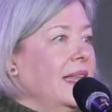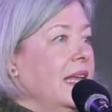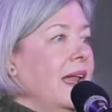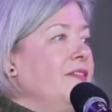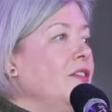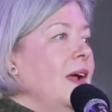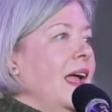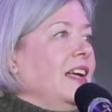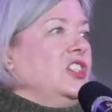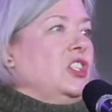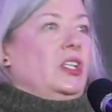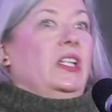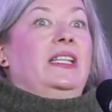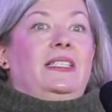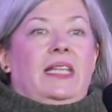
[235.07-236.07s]
They never
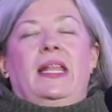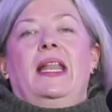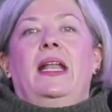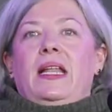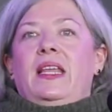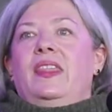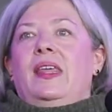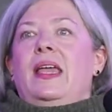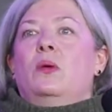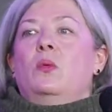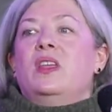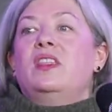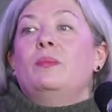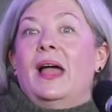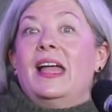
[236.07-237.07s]
actually did anything
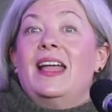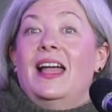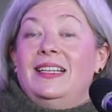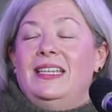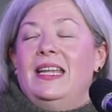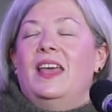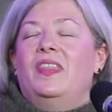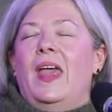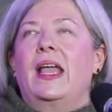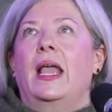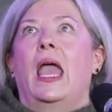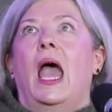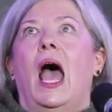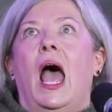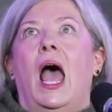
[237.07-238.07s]
with my idea, thank
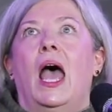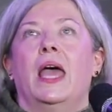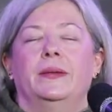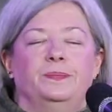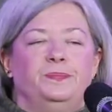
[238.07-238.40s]
God.